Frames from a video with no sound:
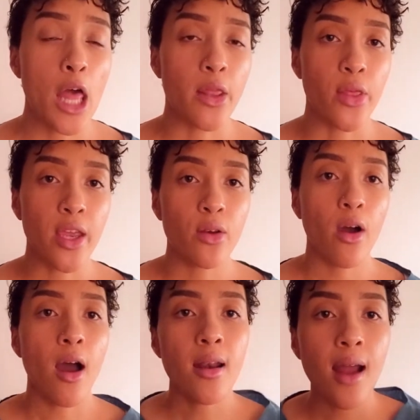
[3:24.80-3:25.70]
Then
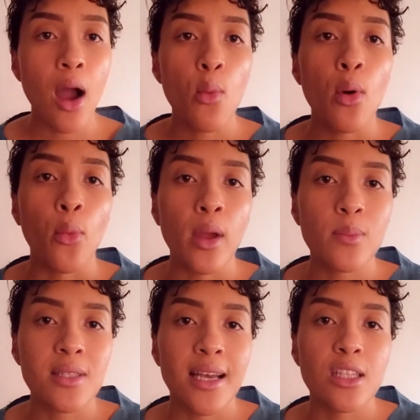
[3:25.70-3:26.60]
on our
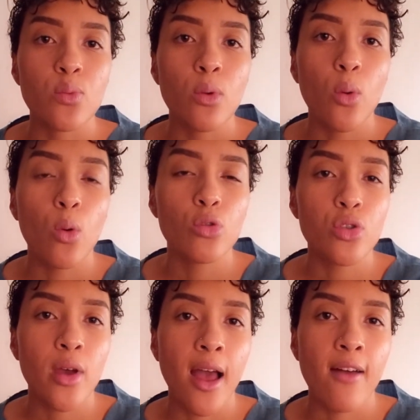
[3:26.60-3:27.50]
website we
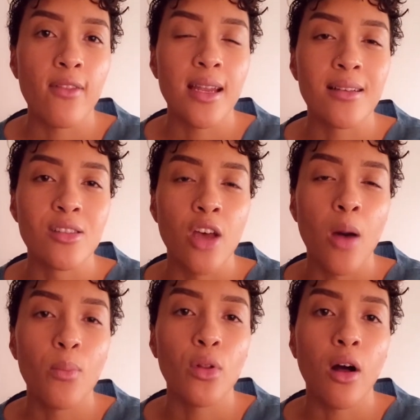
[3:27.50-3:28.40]
also have an
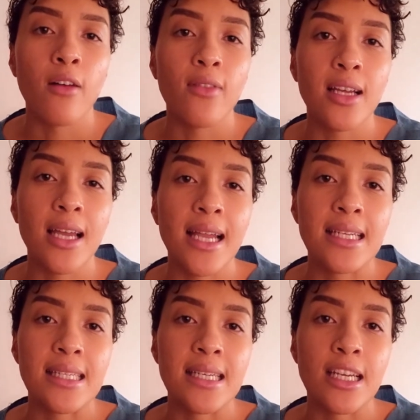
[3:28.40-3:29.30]
example of a
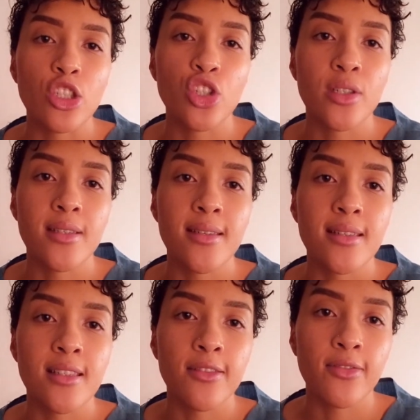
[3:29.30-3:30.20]
adiation
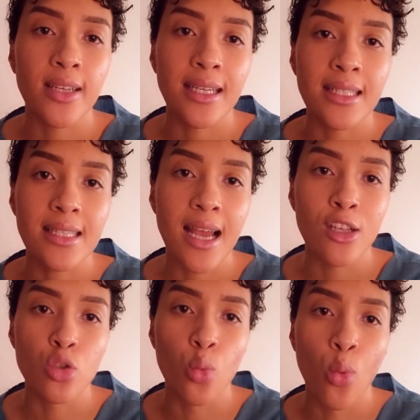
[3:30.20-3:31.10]
certificate
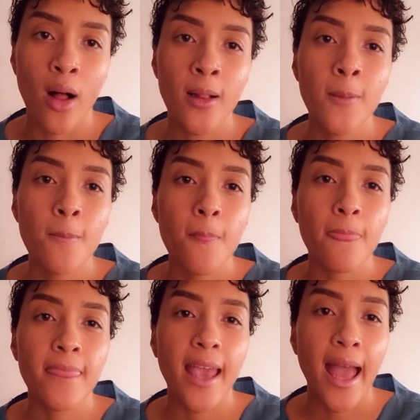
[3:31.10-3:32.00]
as well
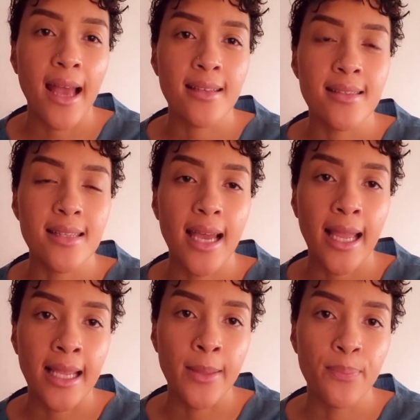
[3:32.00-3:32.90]
as
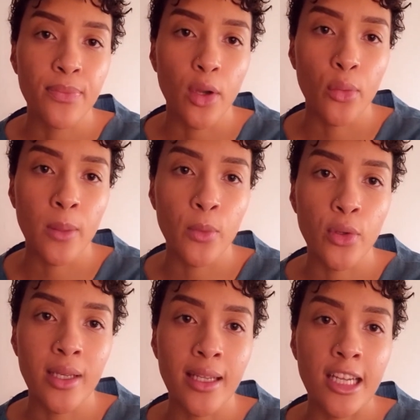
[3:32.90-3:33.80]
a
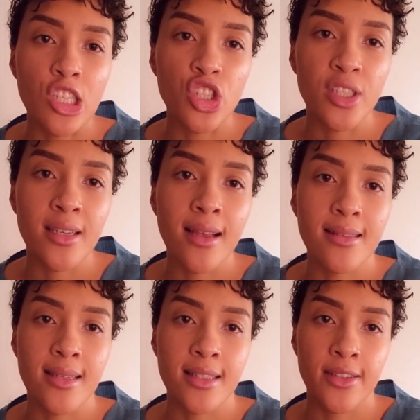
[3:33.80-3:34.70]
repudiation
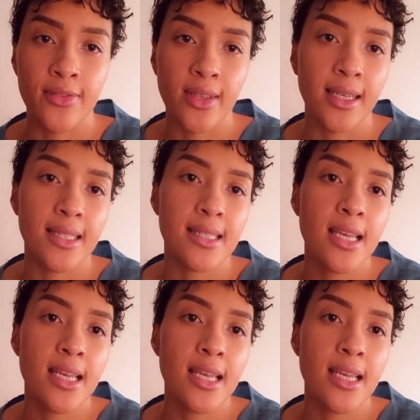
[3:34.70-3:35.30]
certificate.